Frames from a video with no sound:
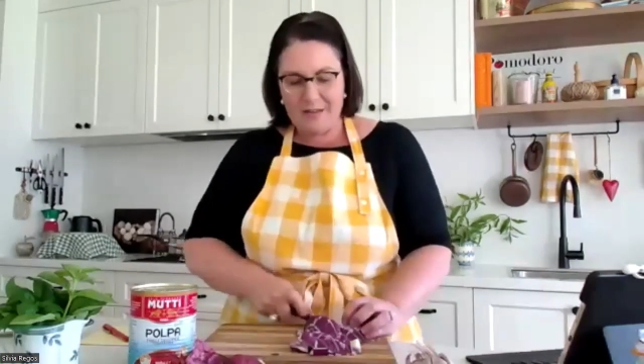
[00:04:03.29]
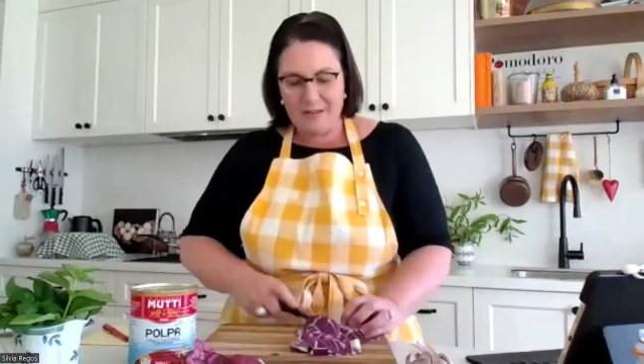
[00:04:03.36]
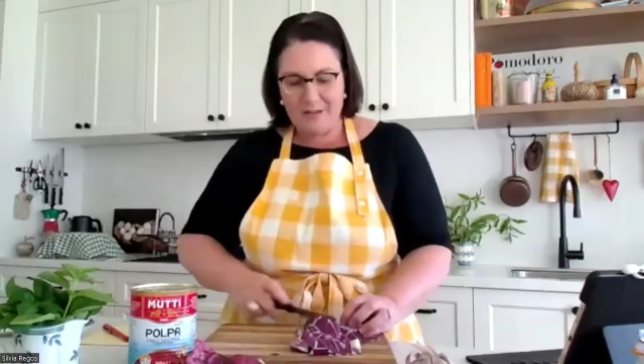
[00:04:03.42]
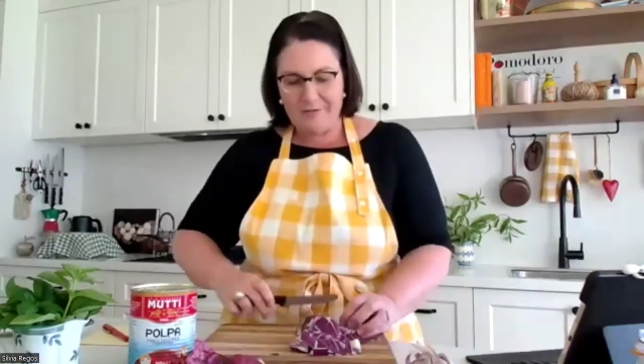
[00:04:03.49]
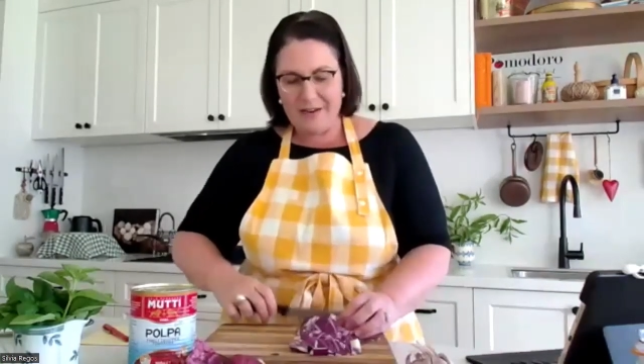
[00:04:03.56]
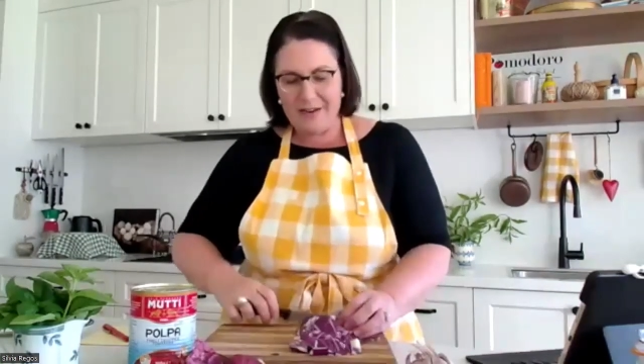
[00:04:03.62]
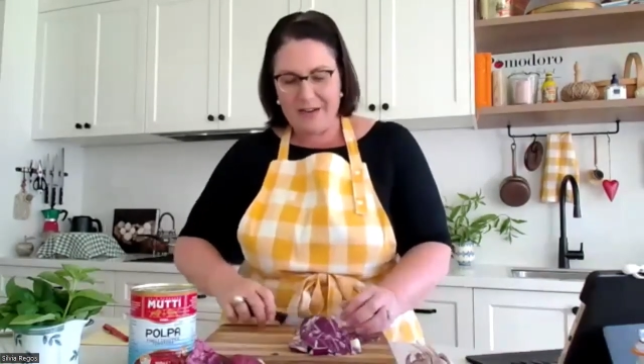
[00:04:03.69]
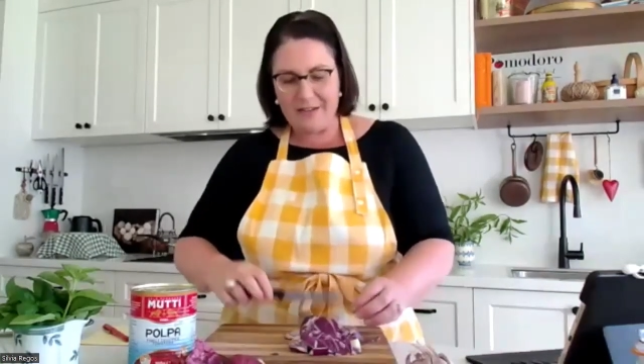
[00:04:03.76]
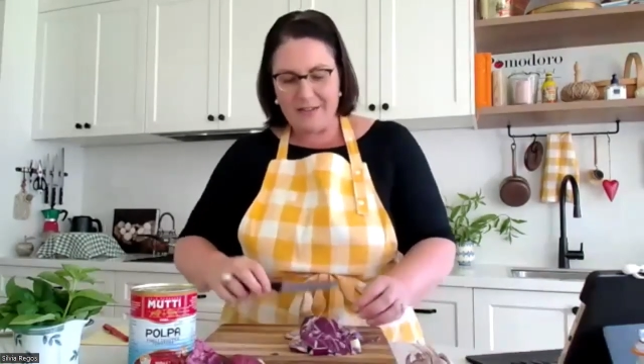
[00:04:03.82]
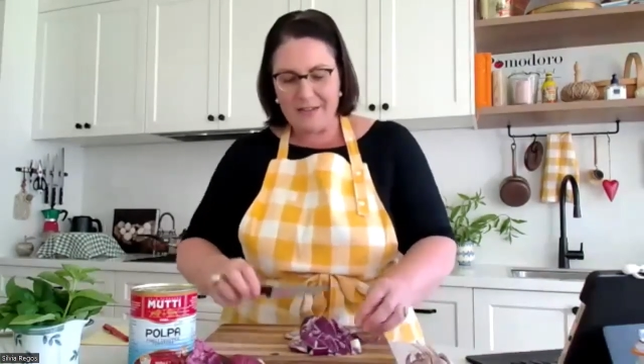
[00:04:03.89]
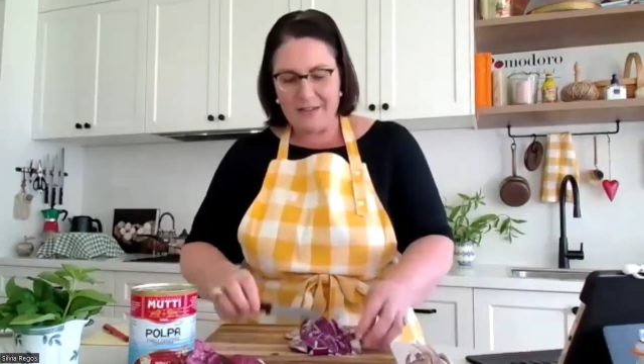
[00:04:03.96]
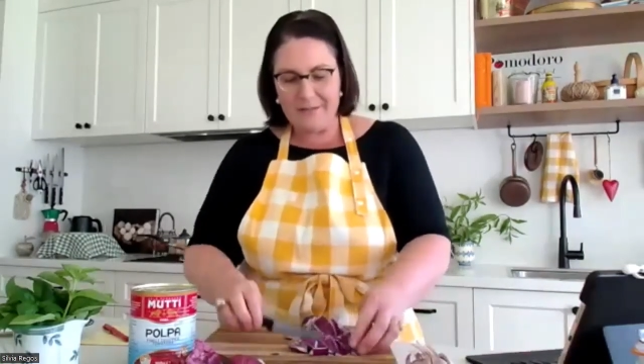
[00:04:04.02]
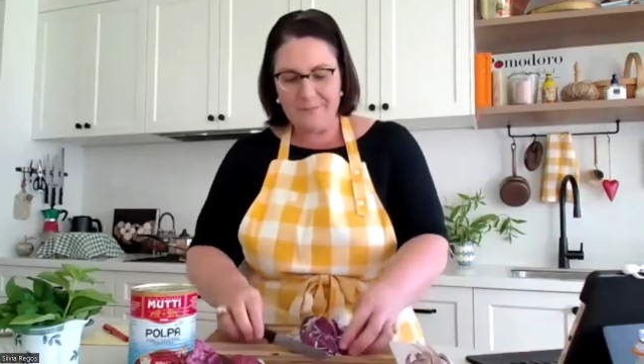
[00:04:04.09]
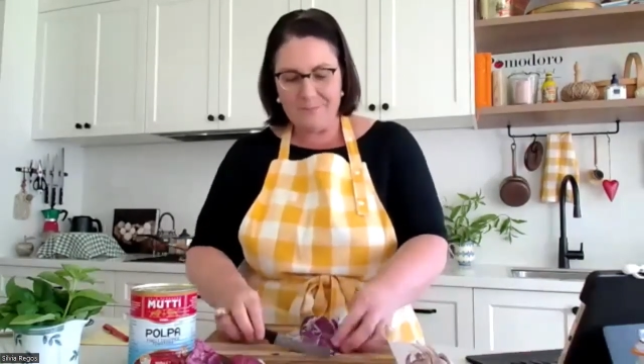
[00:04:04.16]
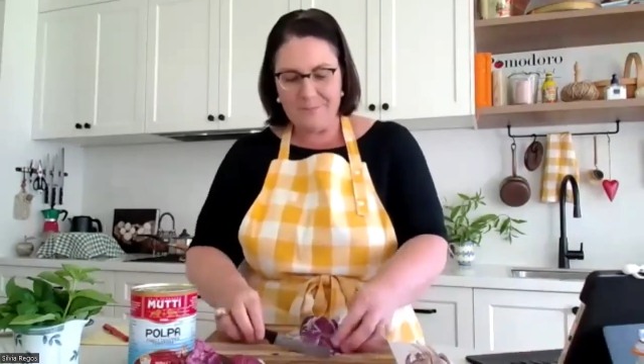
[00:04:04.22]
the red
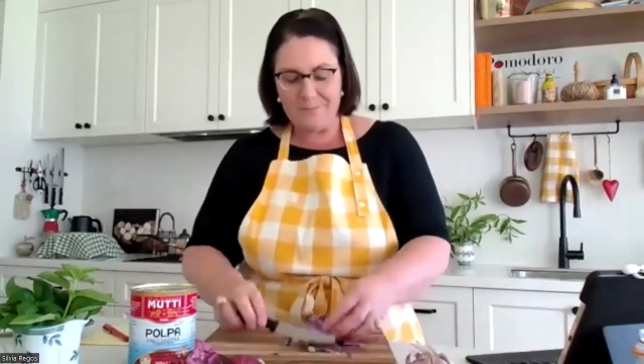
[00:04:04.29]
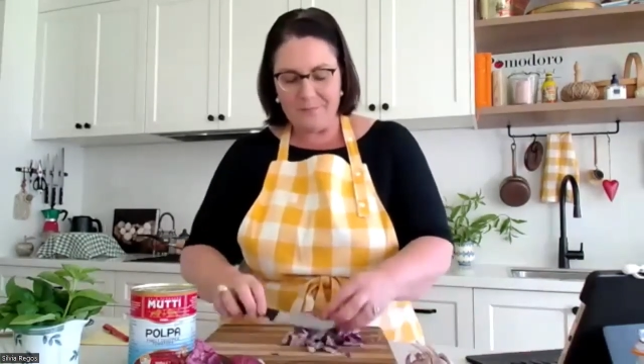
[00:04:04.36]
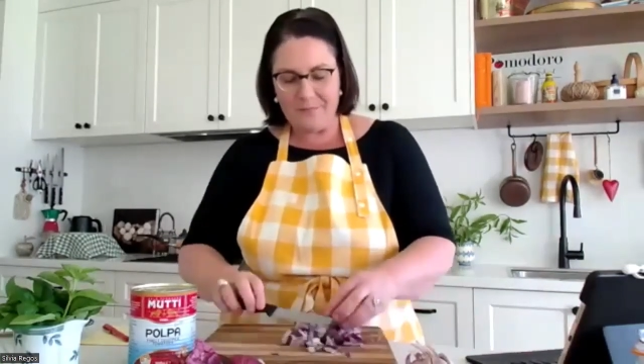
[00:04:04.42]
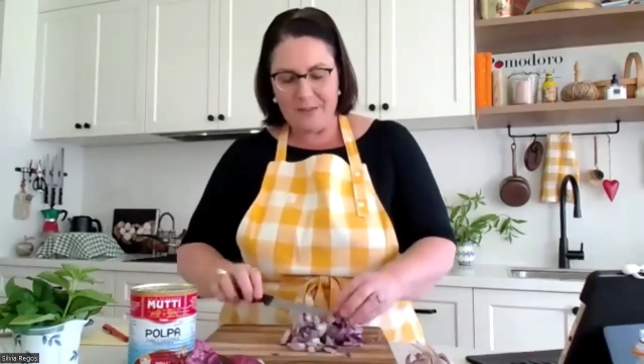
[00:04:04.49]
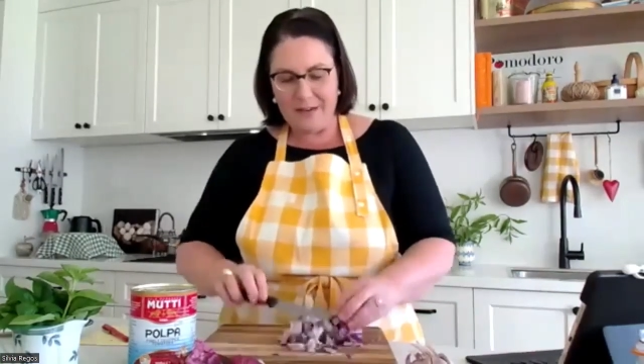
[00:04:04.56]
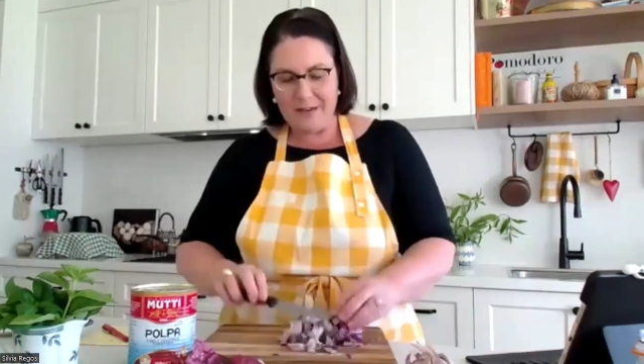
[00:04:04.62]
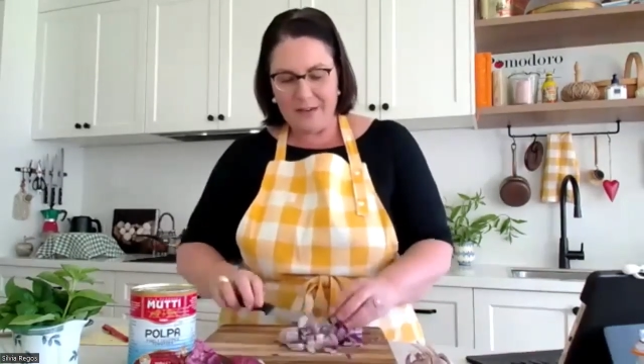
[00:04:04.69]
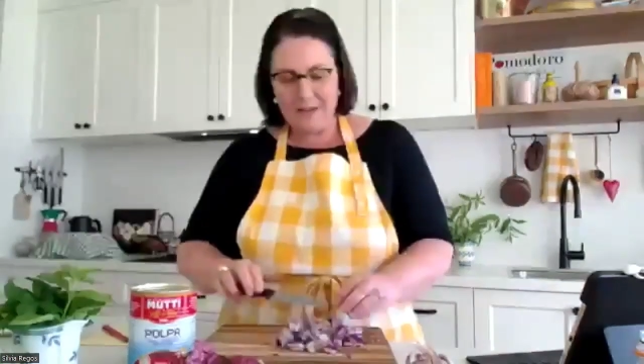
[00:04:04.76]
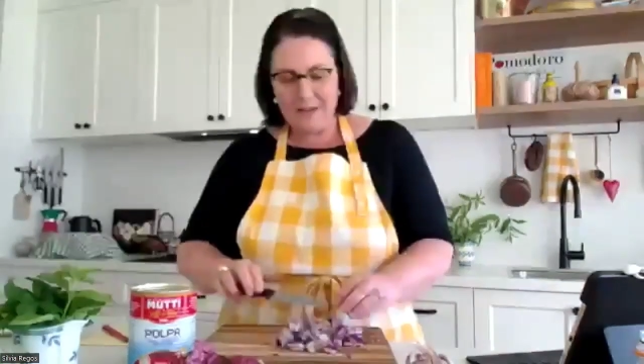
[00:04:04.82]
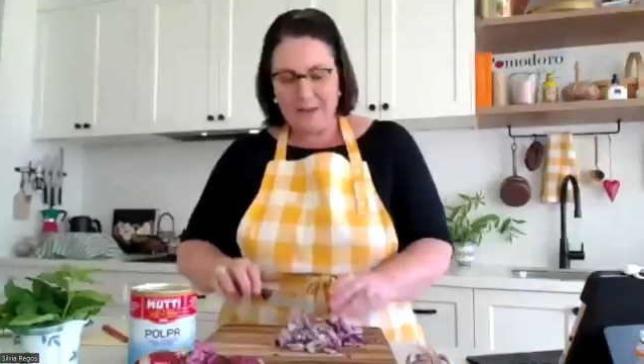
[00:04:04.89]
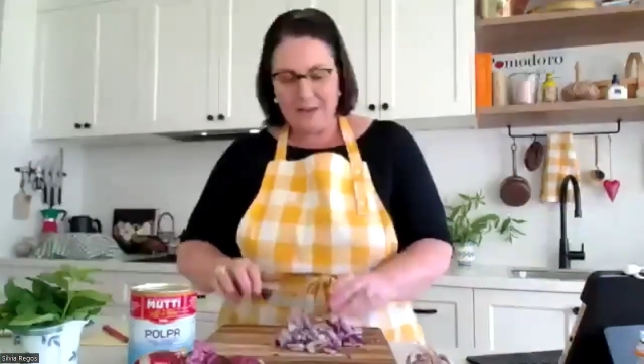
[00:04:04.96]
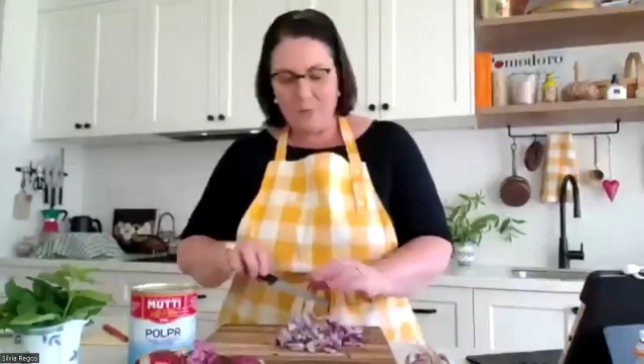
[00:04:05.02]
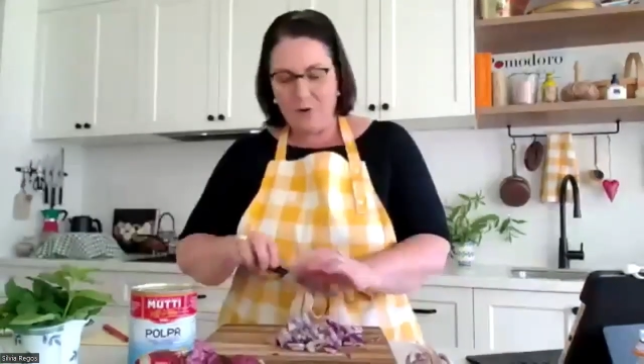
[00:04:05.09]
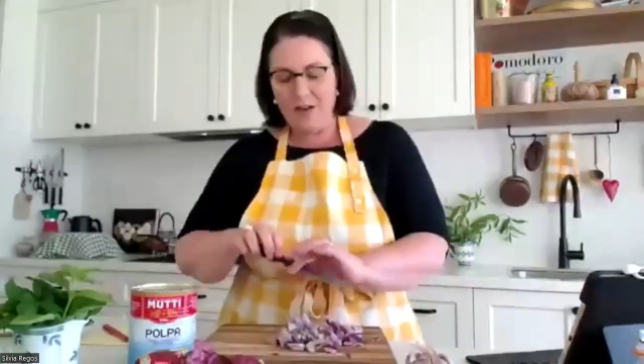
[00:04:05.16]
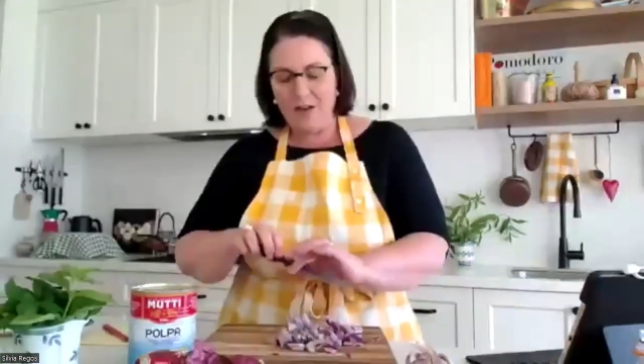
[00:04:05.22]
onion,
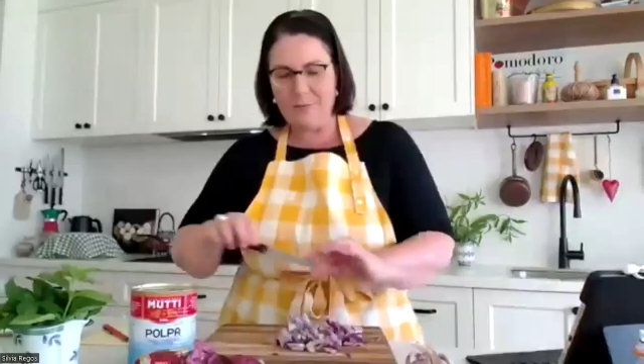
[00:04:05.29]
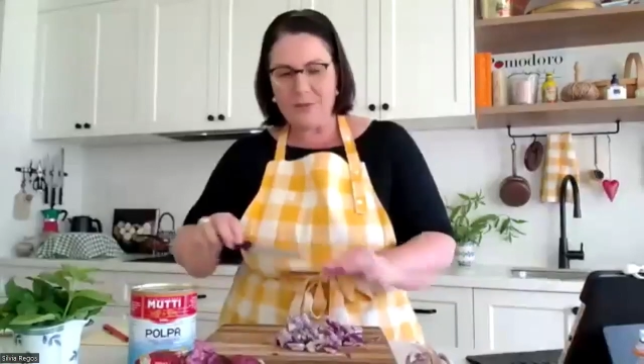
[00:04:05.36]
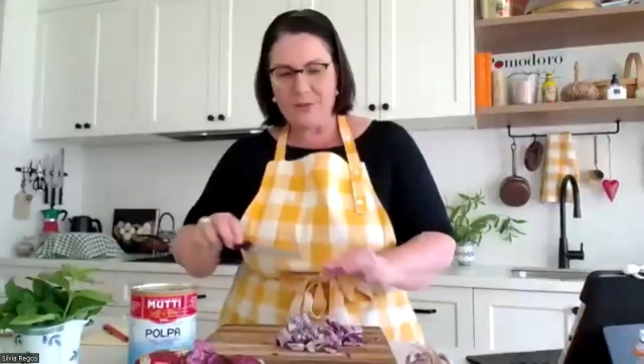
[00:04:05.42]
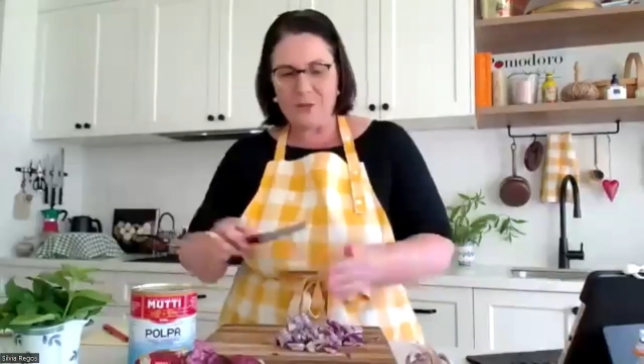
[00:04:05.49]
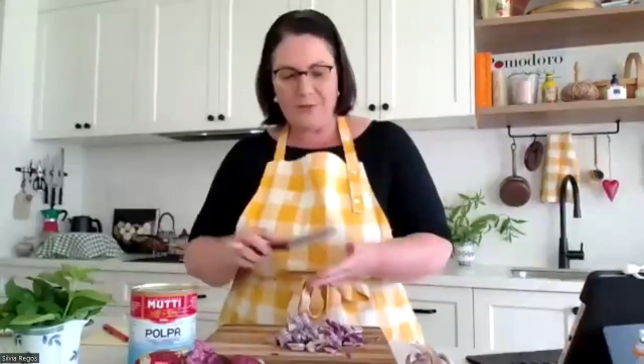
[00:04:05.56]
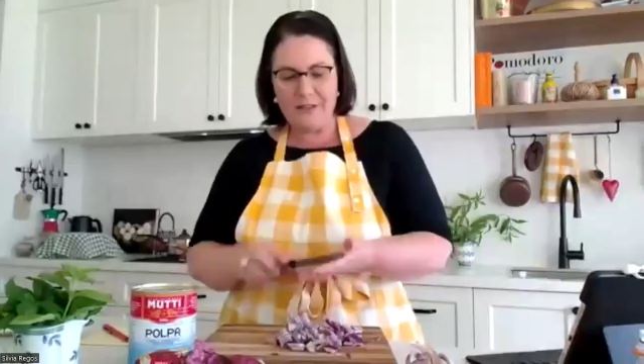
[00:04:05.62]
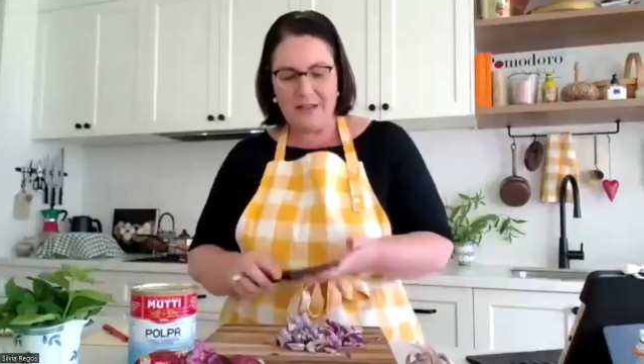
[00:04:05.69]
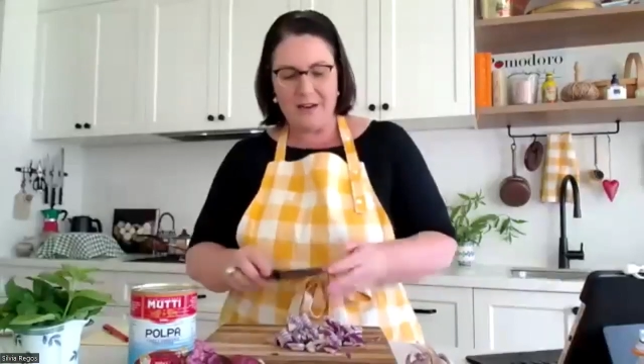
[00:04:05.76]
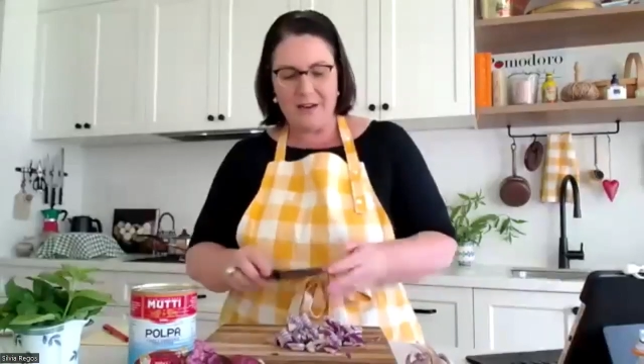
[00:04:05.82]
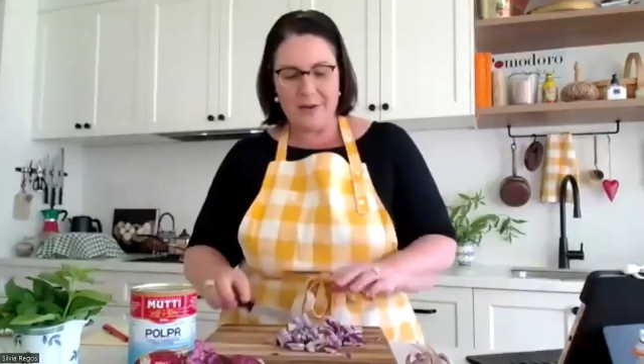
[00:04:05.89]
and while I'm doing that,